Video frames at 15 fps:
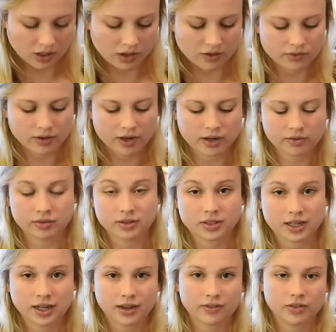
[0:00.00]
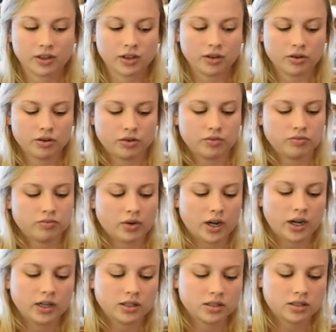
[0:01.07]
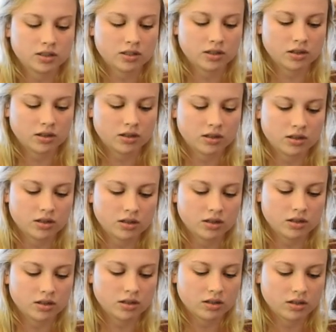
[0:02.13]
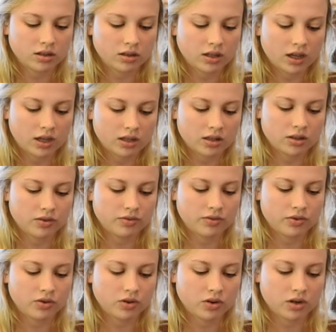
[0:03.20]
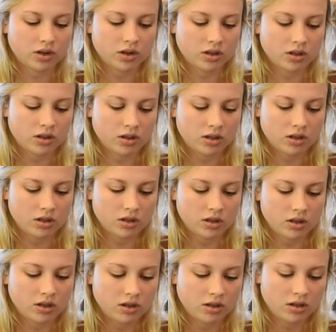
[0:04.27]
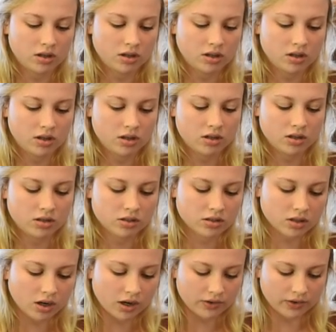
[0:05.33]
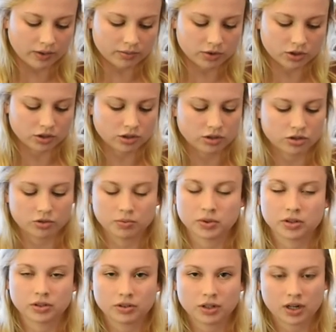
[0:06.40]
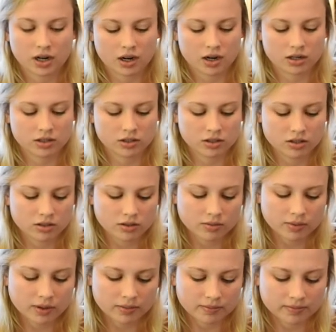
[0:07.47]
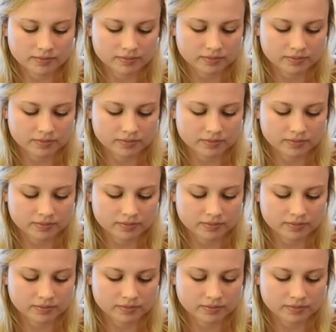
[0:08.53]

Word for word: Alright, and once I have the right length for the scarf, I'm just going to super glue it onto the sewing.